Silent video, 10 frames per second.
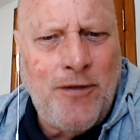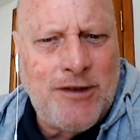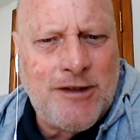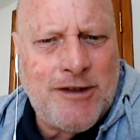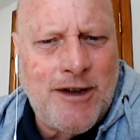
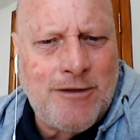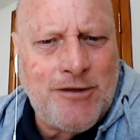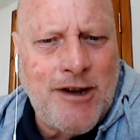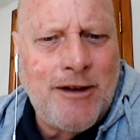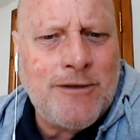used to tell
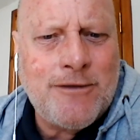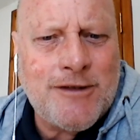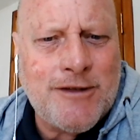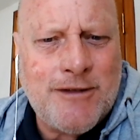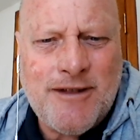
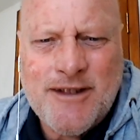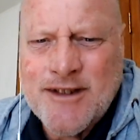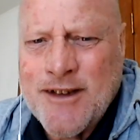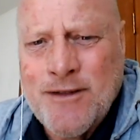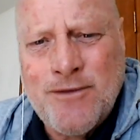jokes. It's
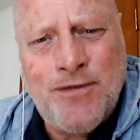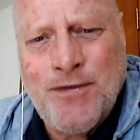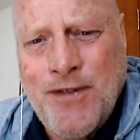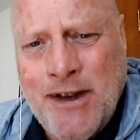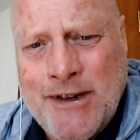so
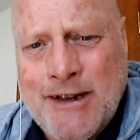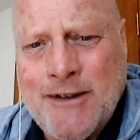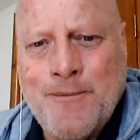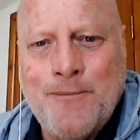funny,